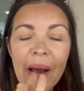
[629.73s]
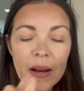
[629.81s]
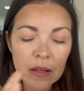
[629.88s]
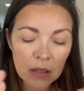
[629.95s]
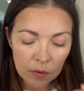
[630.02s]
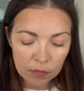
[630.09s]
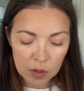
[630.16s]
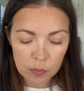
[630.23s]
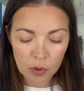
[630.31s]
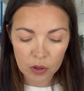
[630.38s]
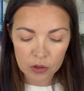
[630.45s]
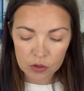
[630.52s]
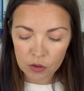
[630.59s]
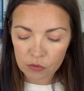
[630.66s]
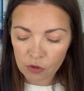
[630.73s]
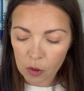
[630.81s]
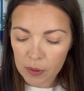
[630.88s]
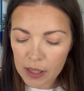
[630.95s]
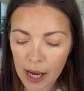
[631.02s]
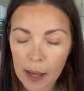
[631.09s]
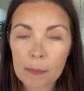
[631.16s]
Lovely product to throw in
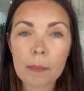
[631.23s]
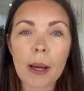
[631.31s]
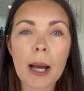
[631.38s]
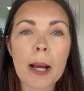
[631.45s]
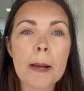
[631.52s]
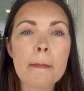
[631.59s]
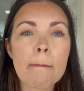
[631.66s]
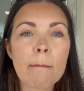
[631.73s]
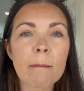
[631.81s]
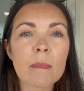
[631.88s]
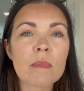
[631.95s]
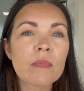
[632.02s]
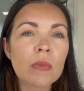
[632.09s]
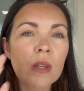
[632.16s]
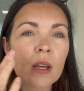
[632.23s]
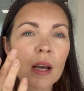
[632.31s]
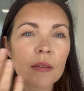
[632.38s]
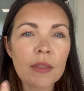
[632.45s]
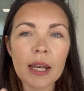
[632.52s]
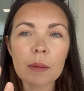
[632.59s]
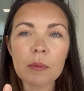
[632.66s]
your handbag.
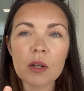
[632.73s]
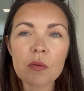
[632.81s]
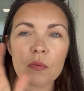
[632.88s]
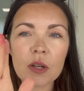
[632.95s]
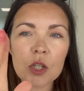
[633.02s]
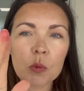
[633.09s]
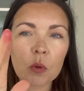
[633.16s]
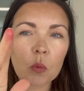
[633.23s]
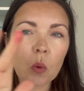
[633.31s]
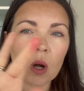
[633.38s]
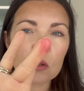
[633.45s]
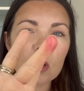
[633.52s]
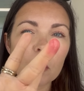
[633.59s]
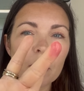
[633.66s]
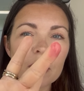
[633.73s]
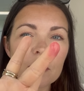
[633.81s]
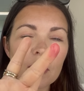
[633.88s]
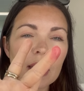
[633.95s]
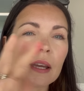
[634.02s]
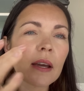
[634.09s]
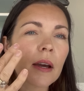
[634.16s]
Then I'm going to finish with what's on my
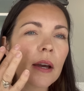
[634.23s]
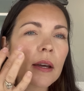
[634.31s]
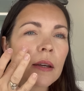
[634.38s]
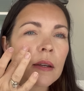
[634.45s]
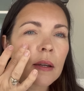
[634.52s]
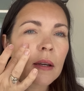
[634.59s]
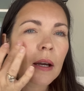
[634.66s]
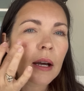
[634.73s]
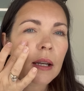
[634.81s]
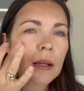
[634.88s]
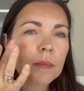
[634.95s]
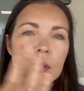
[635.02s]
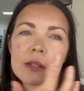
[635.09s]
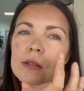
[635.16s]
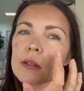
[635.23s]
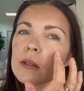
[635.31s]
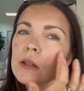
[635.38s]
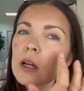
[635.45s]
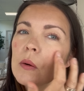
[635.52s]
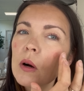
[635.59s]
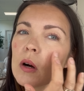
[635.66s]
finger, and I'm just going to
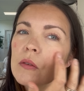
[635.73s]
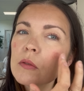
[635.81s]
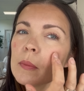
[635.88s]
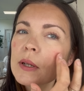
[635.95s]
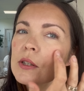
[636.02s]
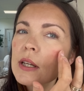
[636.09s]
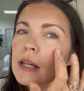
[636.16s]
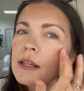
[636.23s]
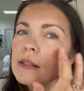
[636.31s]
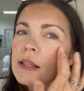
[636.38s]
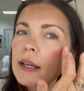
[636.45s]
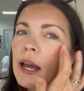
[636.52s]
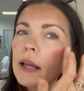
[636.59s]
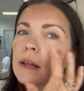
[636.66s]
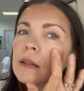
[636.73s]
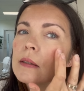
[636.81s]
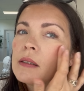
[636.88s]
go over my cheeks again.